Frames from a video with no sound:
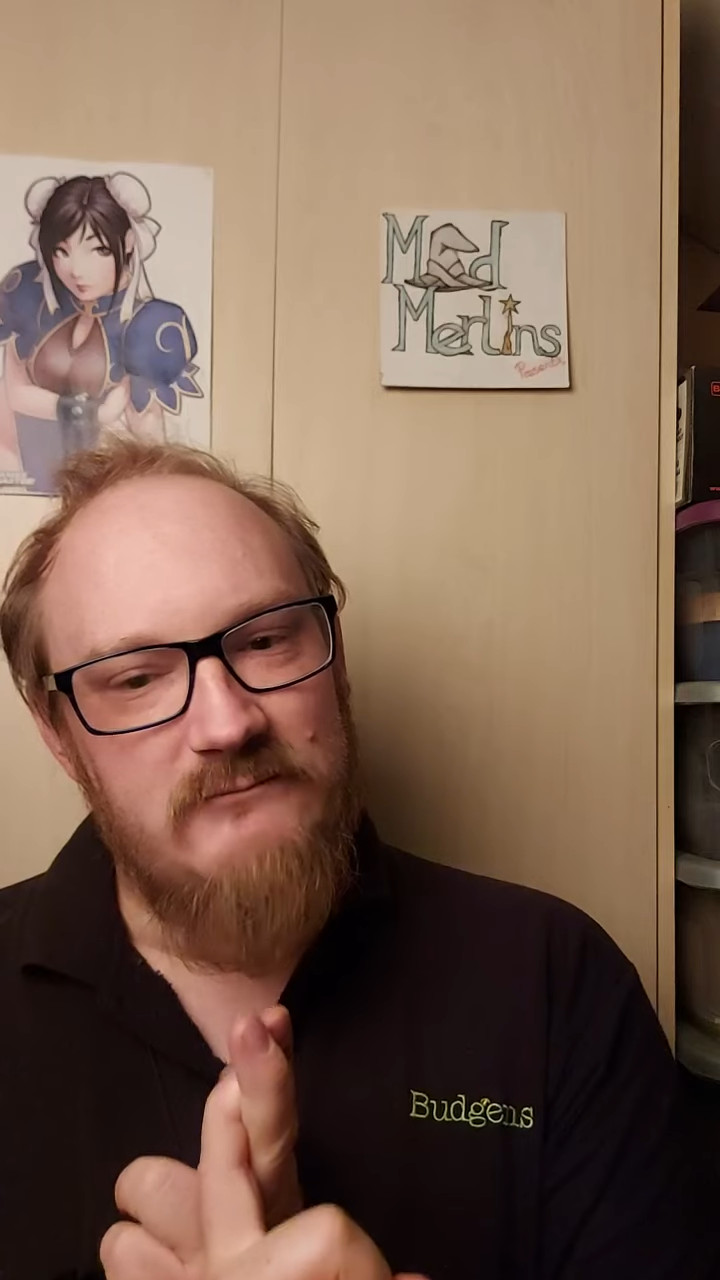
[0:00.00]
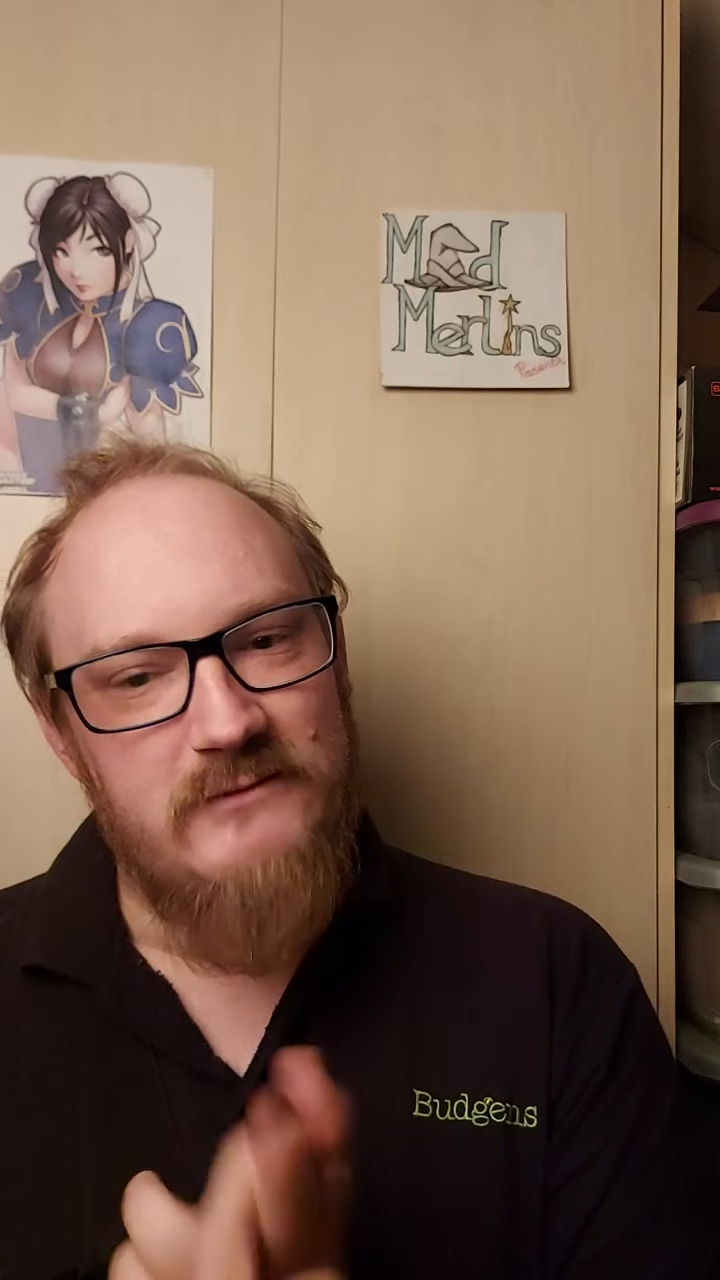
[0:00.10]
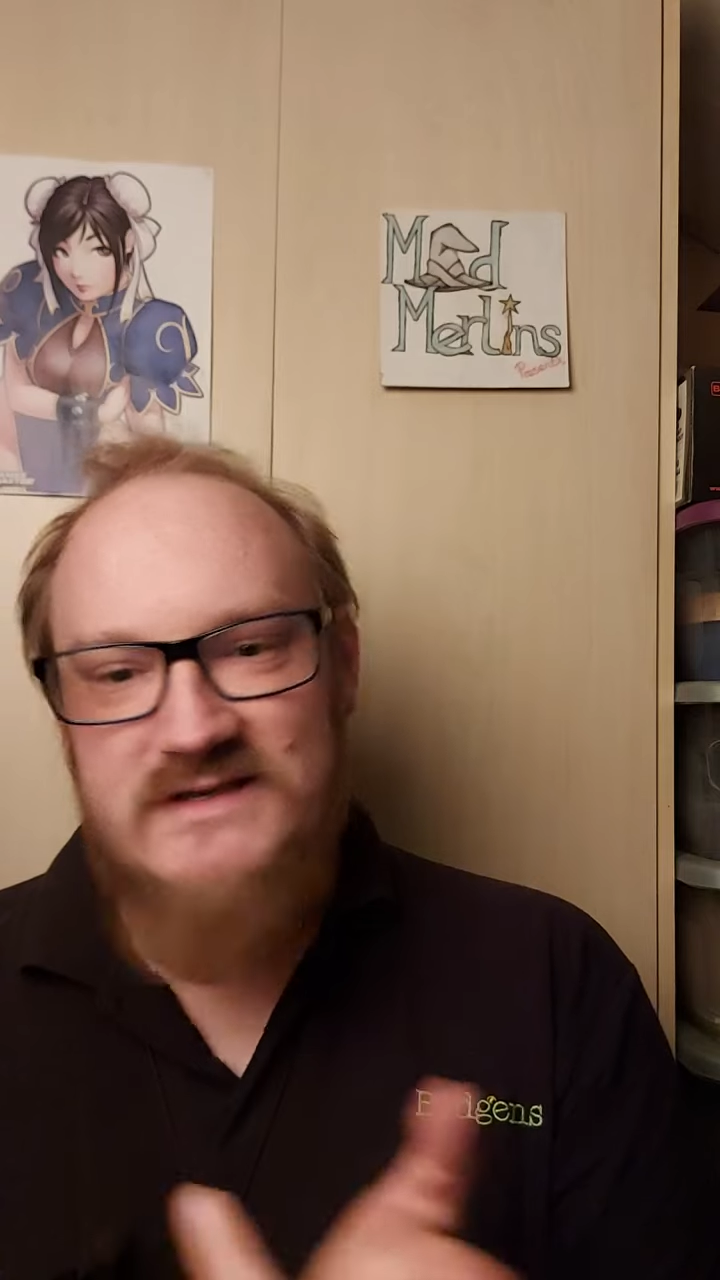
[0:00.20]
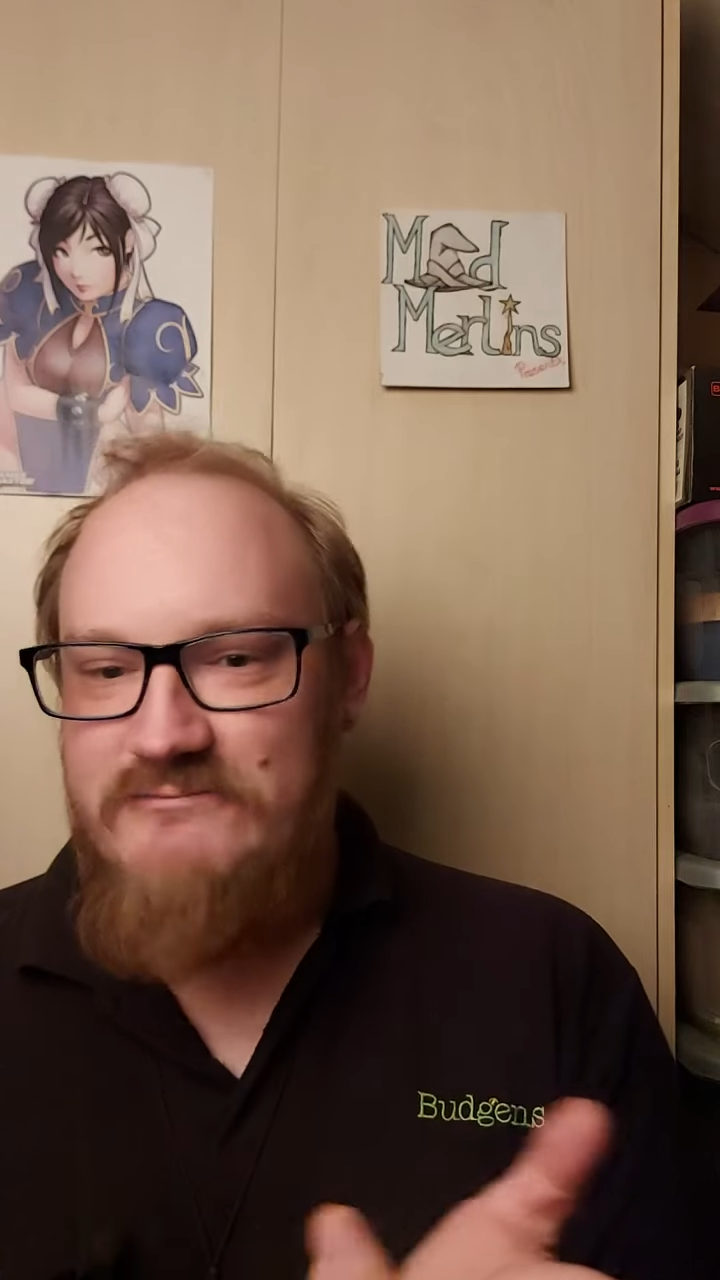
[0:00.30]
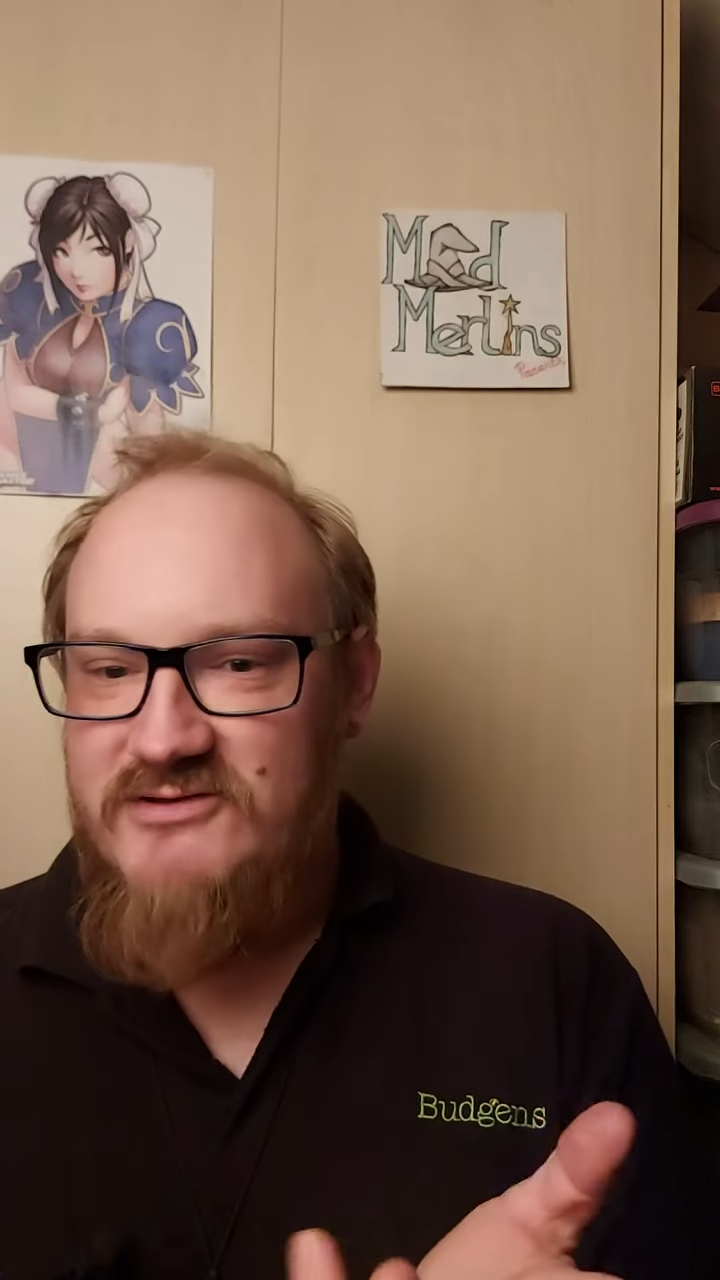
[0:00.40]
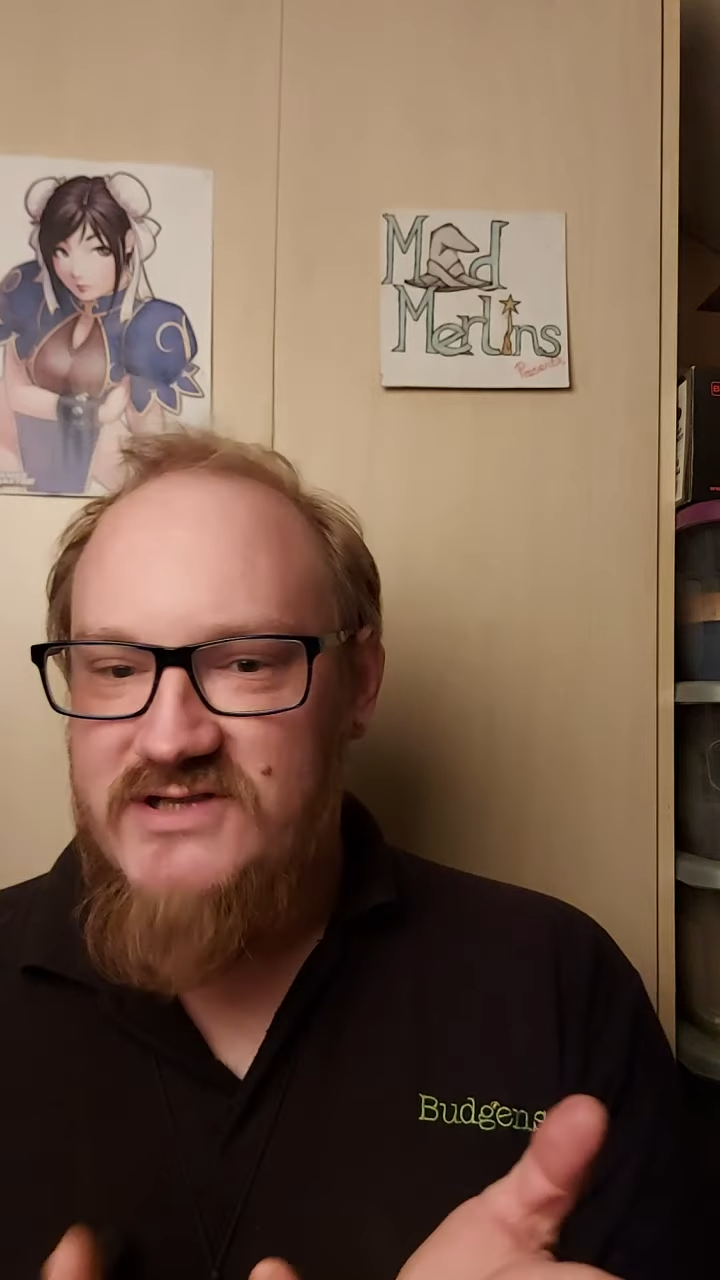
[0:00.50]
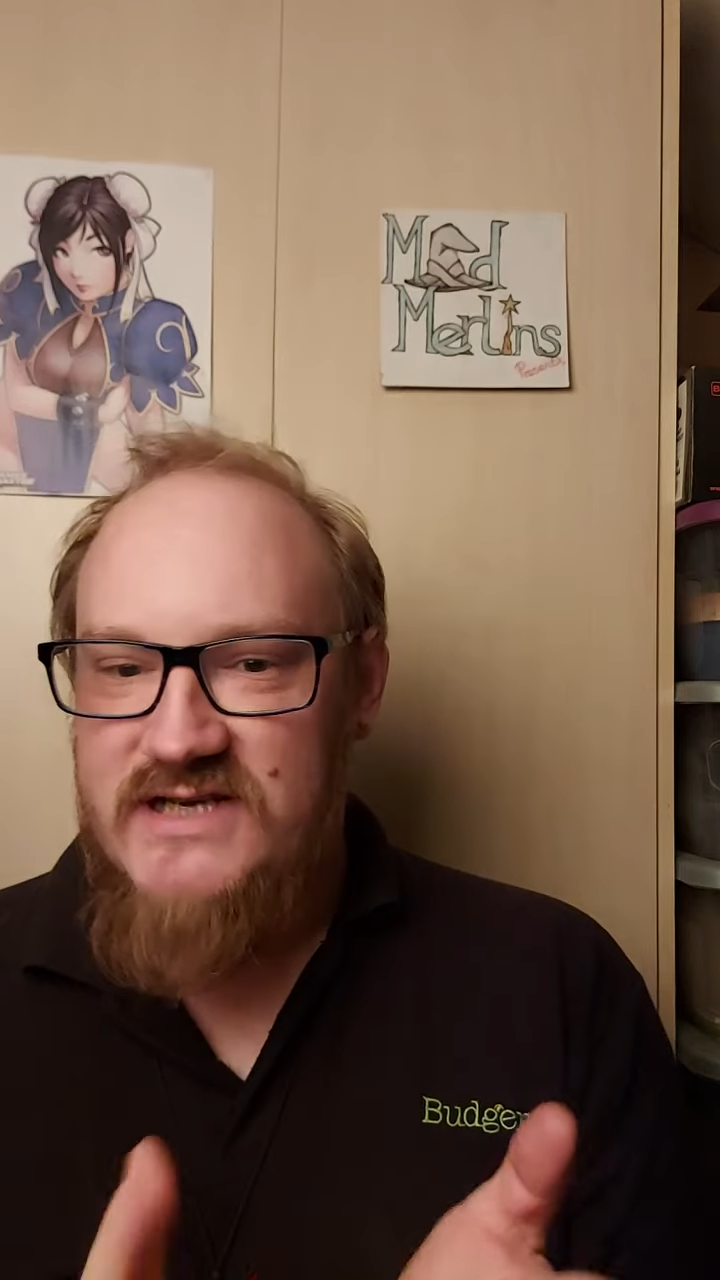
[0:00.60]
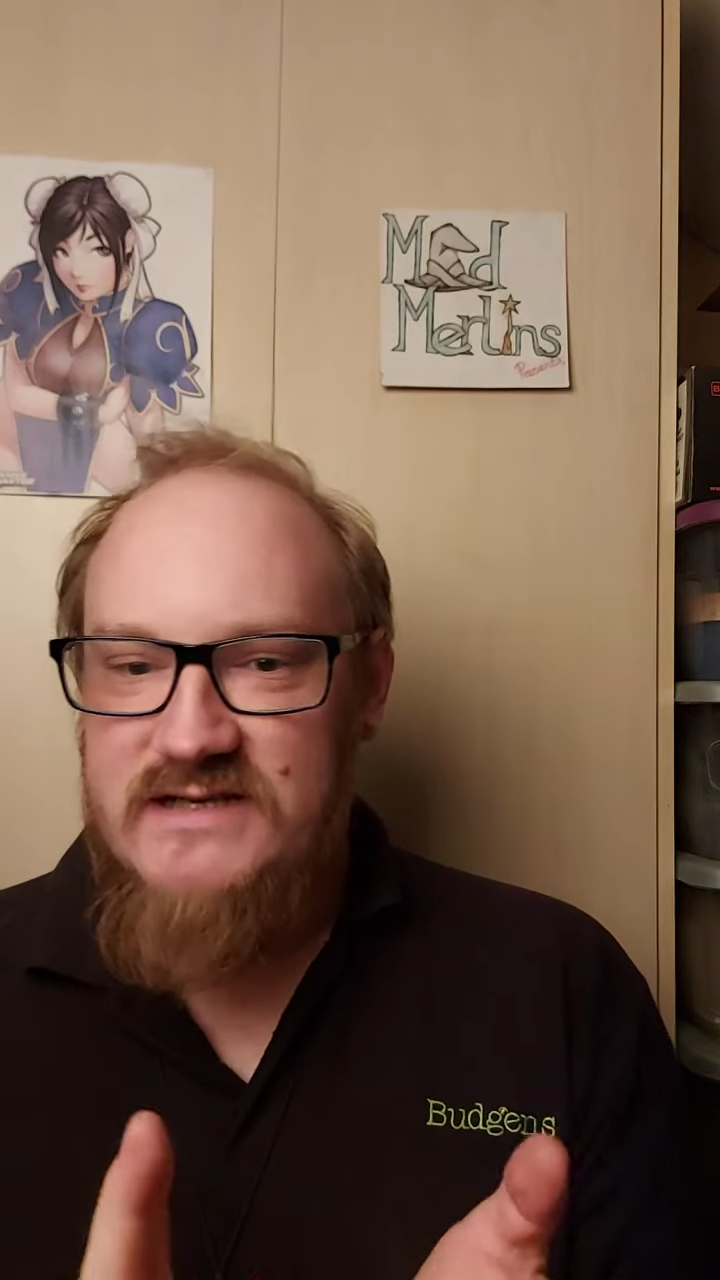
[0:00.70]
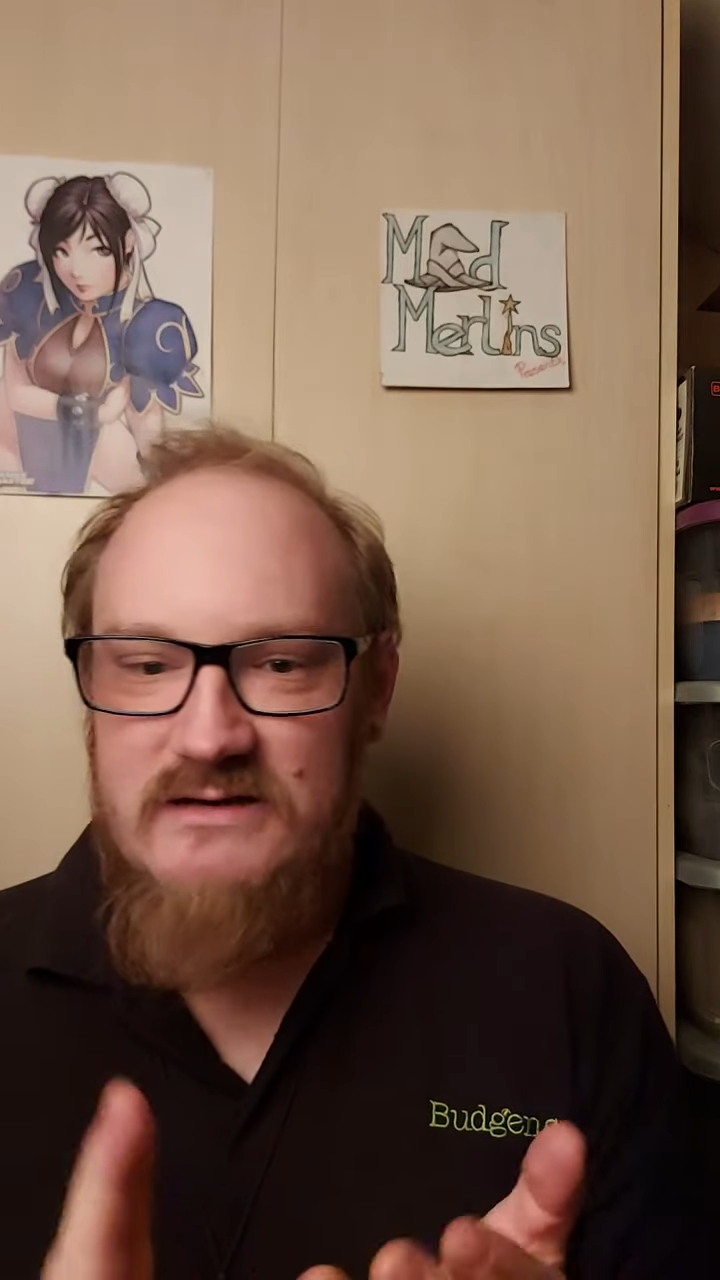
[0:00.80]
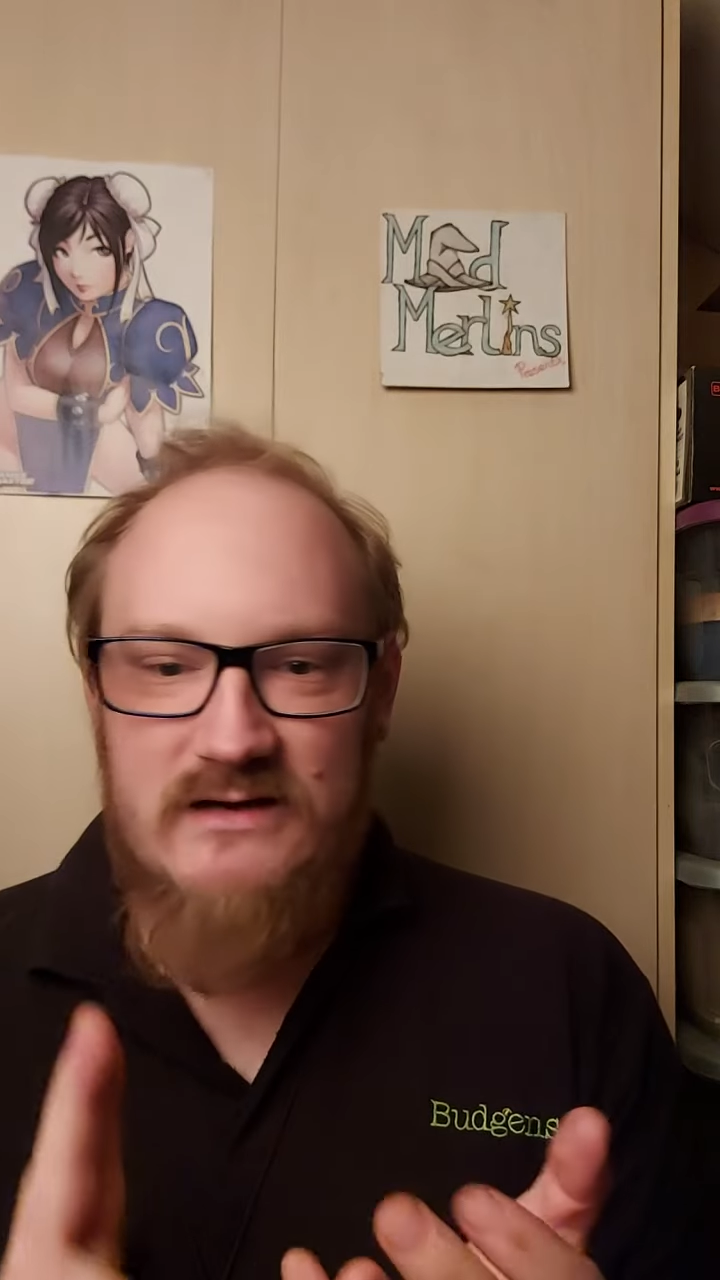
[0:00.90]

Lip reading: winter project.